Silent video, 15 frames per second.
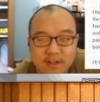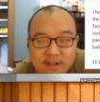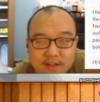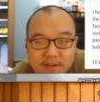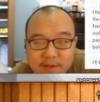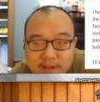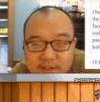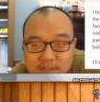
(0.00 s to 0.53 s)

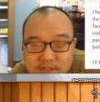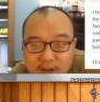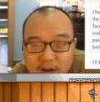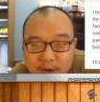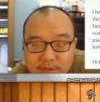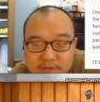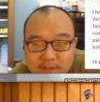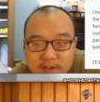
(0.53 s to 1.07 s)
We can
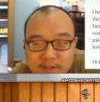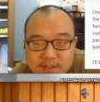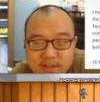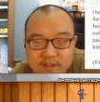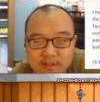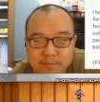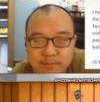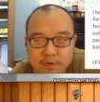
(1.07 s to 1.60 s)
start with these
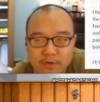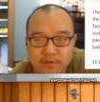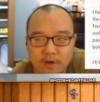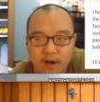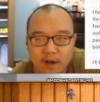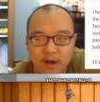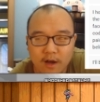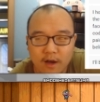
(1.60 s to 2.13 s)
and move
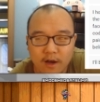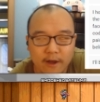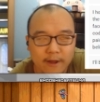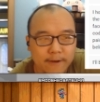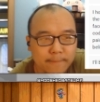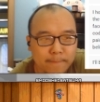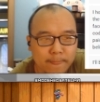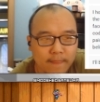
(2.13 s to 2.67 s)

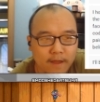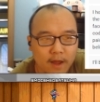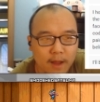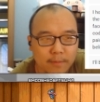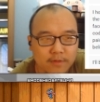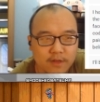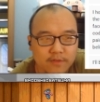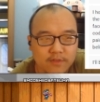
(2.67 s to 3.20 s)
on. I
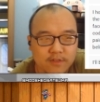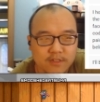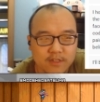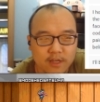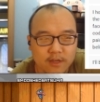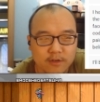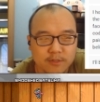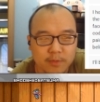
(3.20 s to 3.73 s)
believe this is
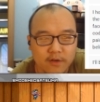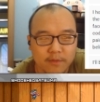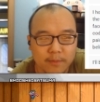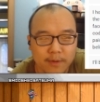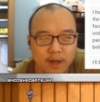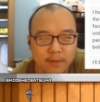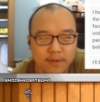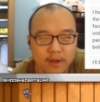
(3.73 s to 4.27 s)
a huge part of the
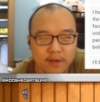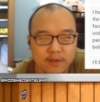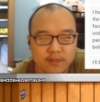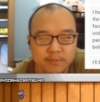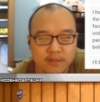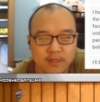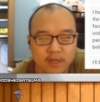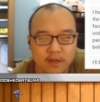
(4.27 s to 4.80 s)
problem, and I need to
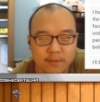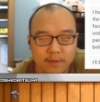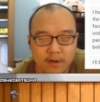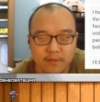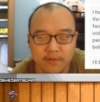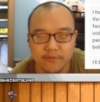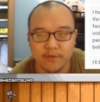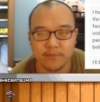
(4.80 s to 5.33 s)
be taking
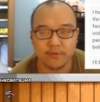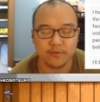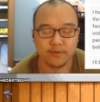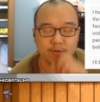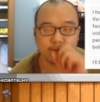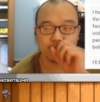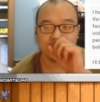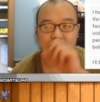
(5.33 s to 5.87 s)
problem from the
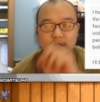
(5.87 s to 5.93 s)
root.